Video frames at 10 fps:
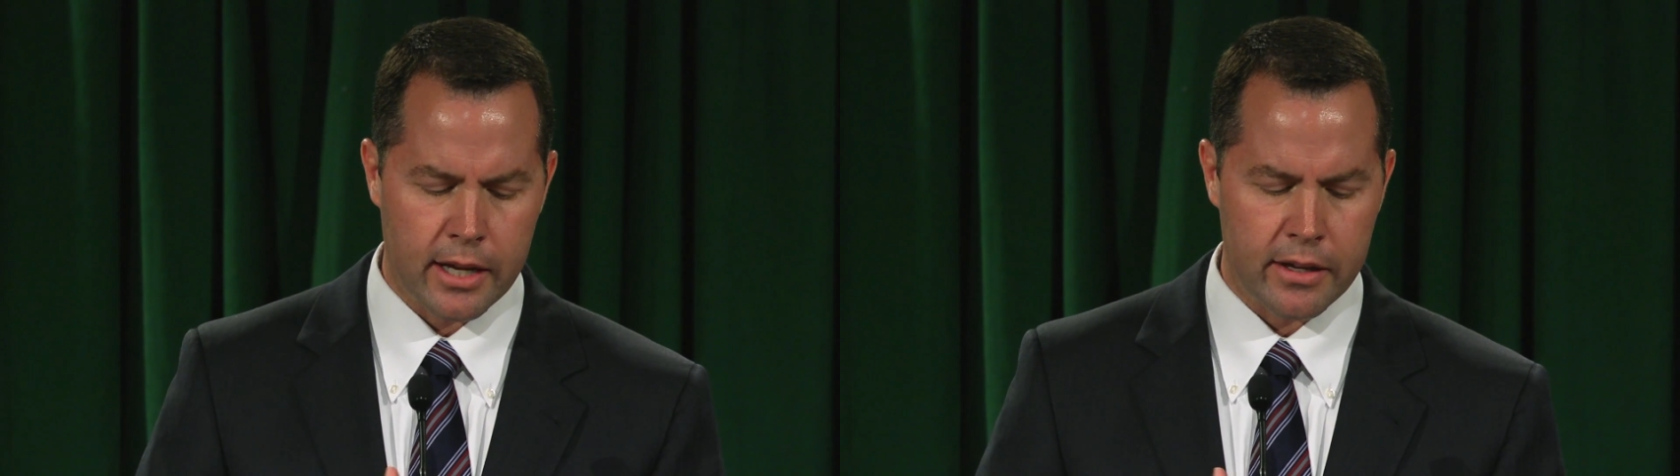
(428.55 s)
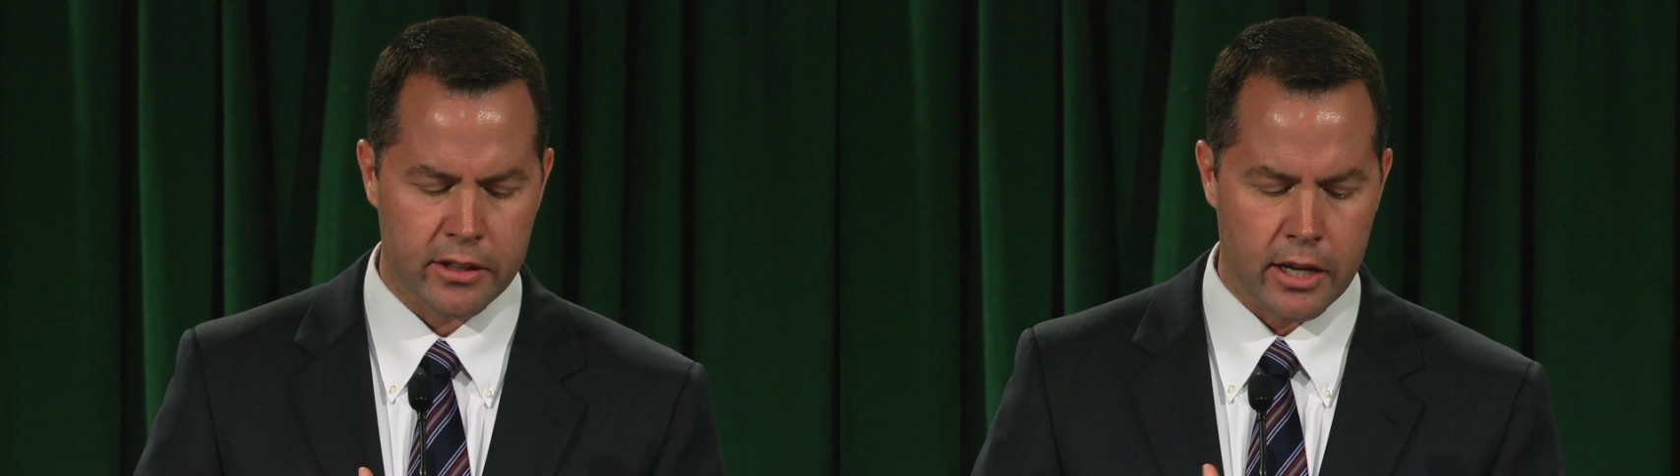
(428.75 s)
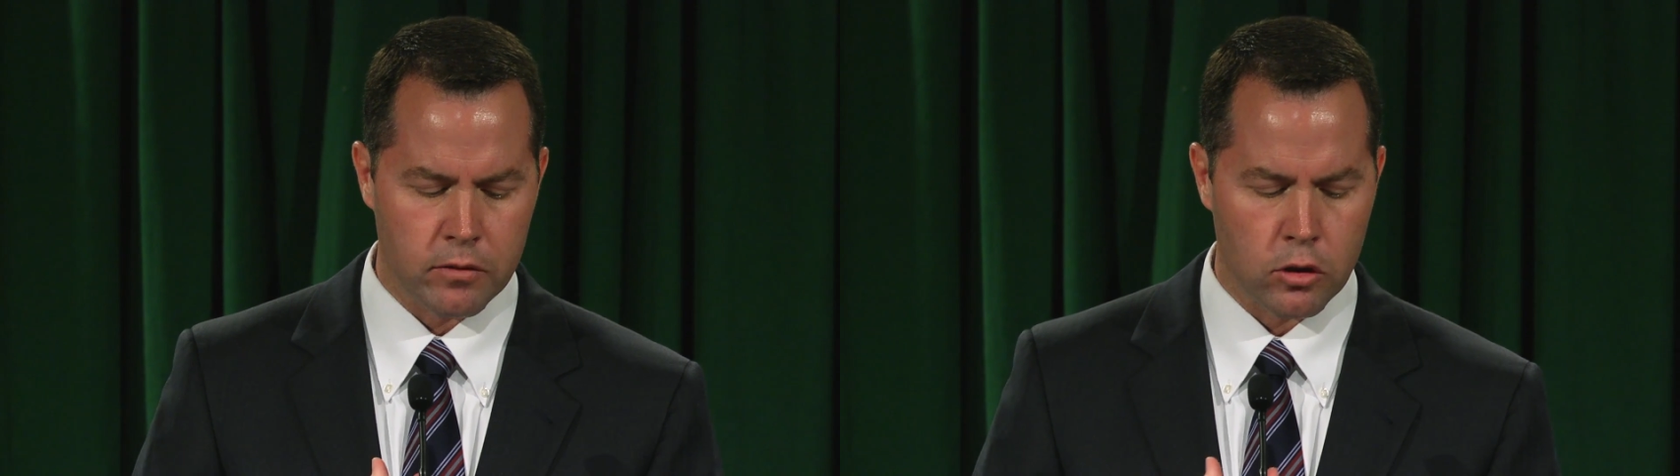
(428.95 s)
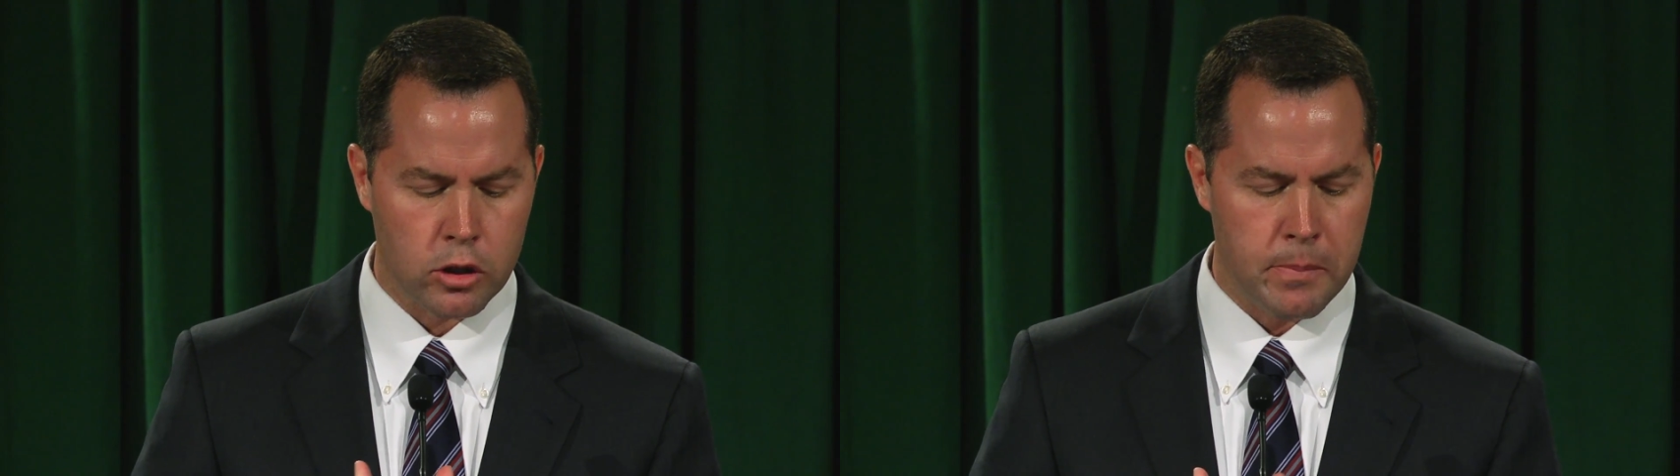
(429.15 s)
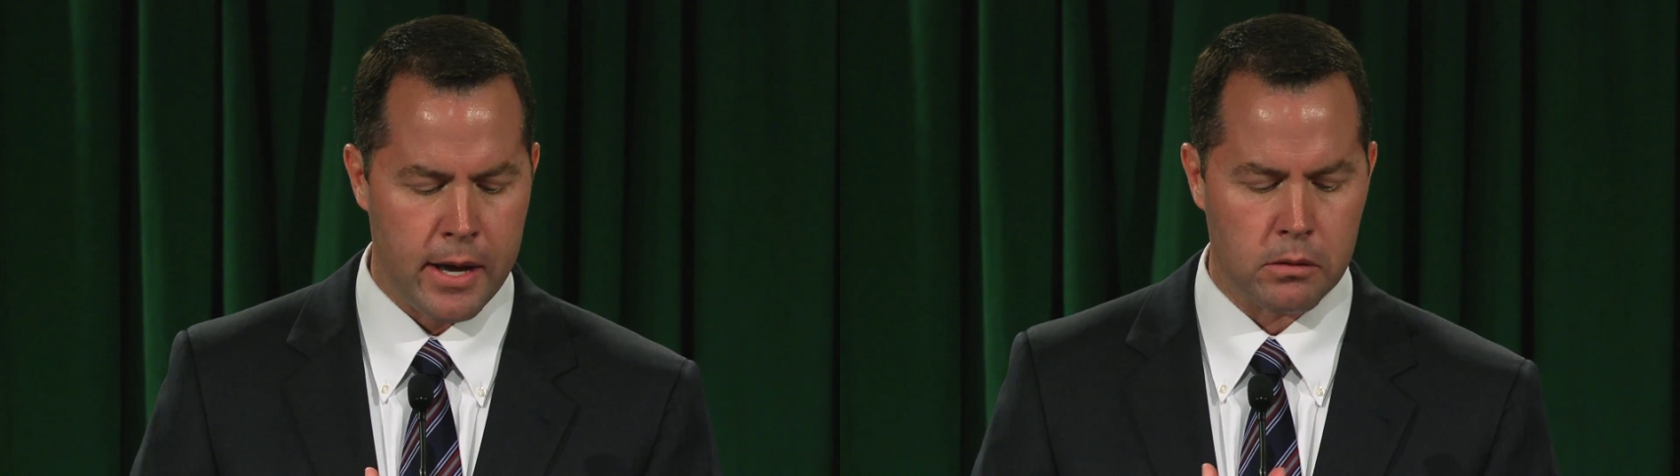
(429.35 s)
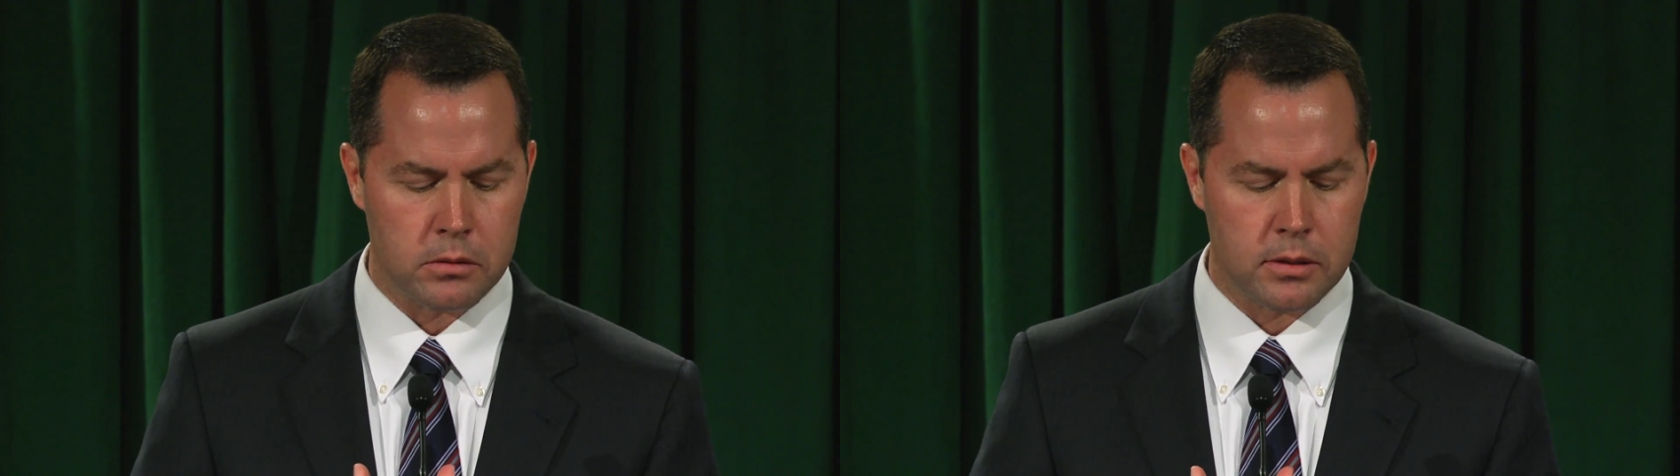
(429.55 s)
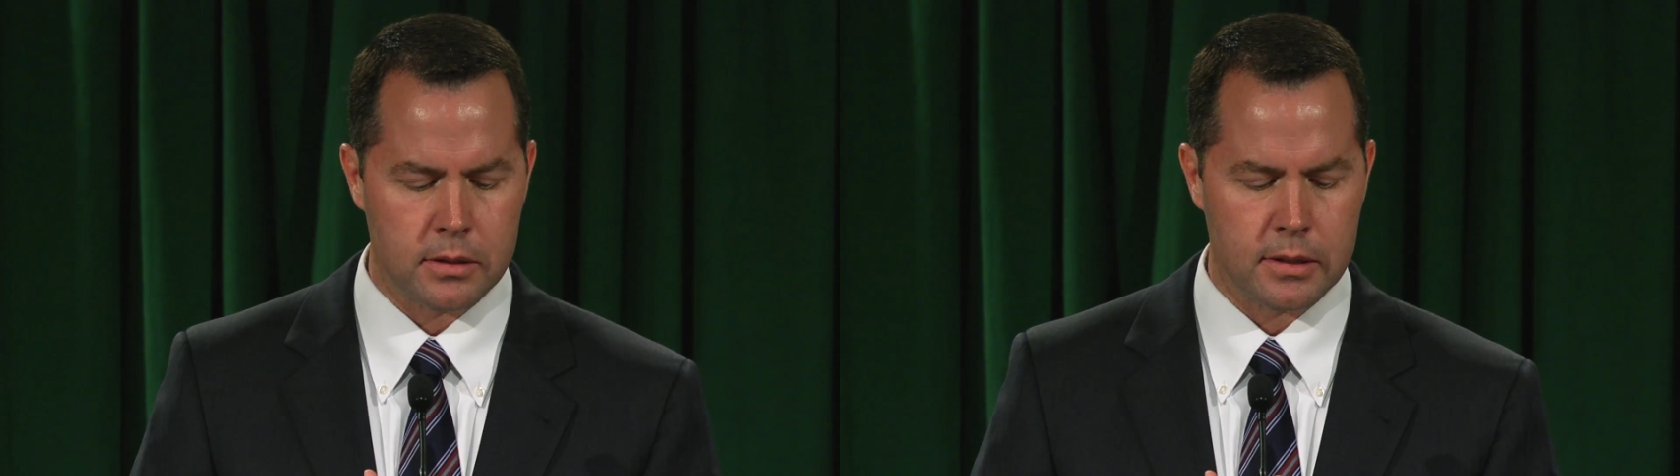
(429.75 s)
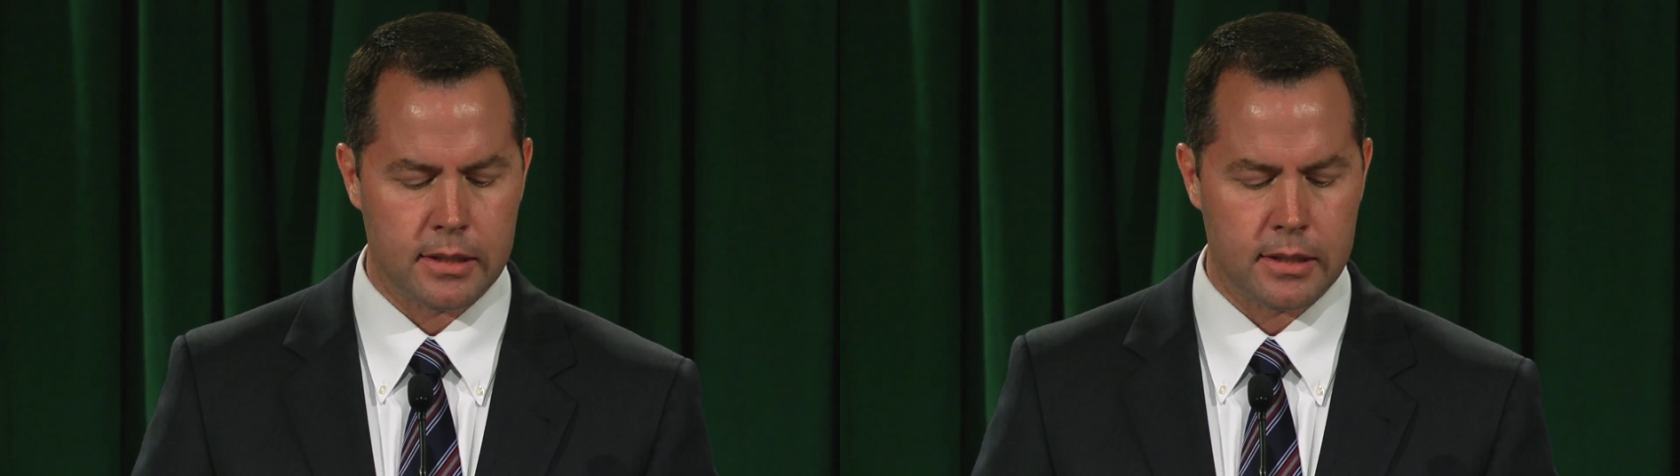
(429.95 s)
that I've learned about